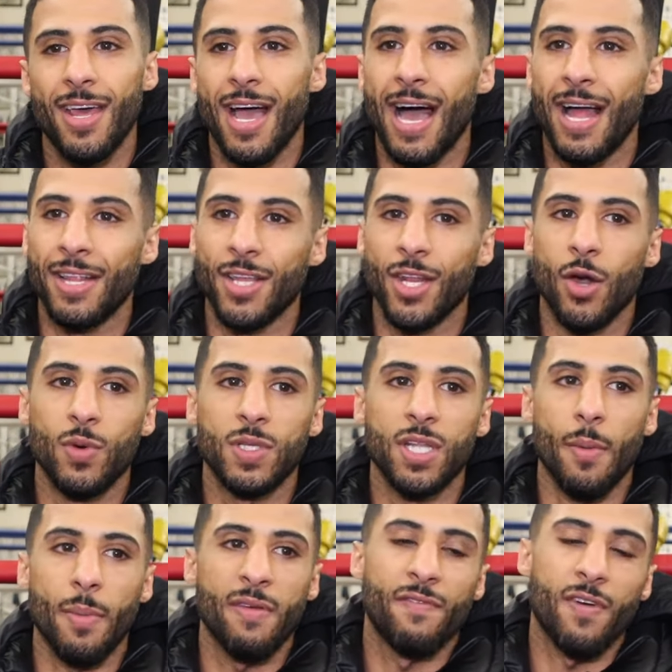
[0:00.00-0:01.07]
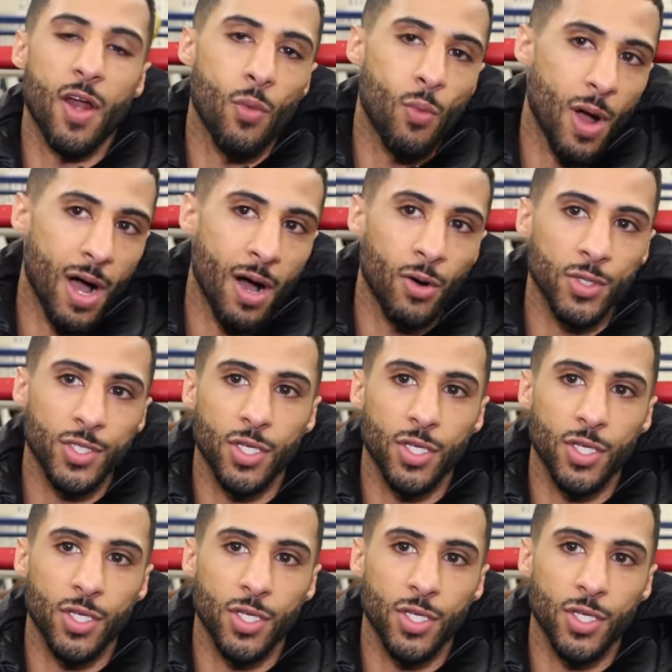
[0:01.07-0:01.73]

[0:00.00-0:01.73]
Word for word: and you know he's not been very well.